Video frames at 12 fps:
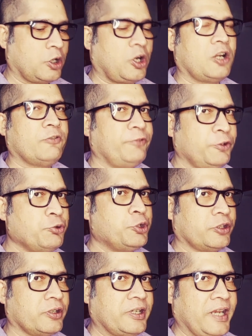
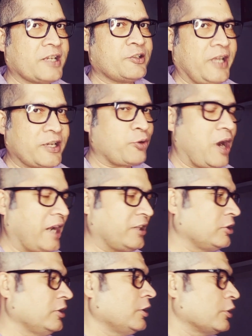Confusion. Yes, that's
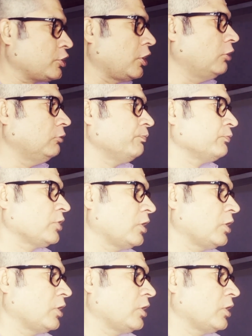right. So,